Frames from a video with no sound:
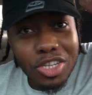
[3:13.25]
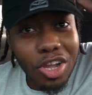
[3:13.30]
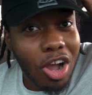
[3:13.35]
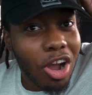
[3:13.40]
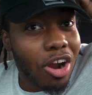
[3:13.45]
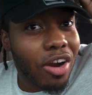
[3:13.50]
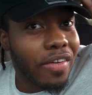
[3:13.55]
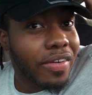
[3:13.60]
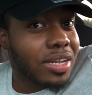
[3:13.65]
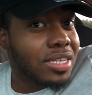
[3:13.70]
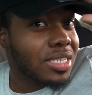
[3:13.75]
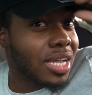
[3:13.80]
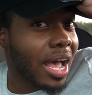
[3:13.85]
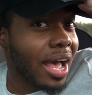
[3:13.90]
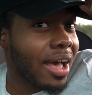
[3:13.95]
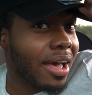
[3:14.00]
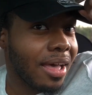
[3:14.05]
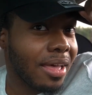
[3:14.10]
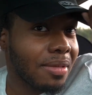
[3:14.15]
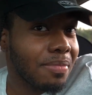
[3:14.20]
orange
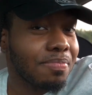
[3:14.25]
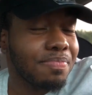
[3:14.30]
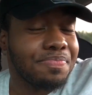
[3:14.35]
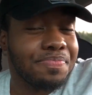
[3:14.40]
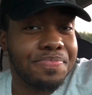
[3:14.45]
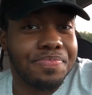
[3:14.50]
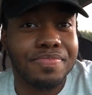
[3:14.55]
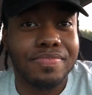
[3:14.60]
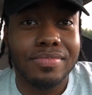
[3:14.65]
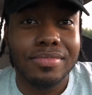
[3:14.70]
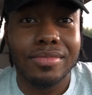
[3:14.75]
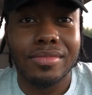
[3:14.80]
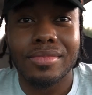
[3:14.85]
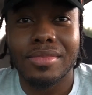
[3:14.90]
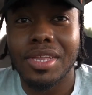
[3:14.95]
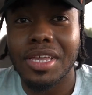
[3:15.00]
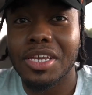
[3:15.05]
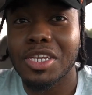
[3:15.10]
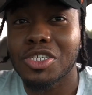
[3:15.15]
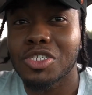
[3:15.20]
hat
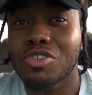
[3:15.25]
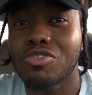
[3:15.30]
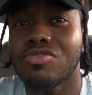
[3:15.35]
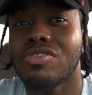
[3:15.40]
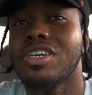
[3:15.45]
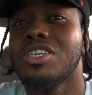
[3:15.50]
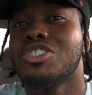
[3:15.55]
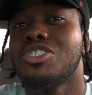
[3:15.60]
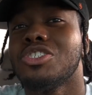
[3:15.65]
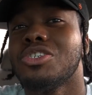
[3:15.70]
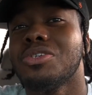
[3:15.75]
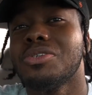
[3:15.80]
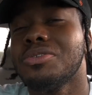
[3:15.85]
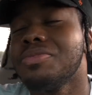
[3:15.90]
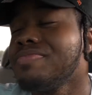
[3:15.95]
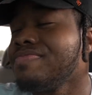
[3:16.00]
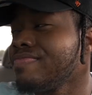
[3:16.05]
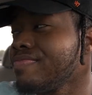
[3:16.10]
and this gray shirt.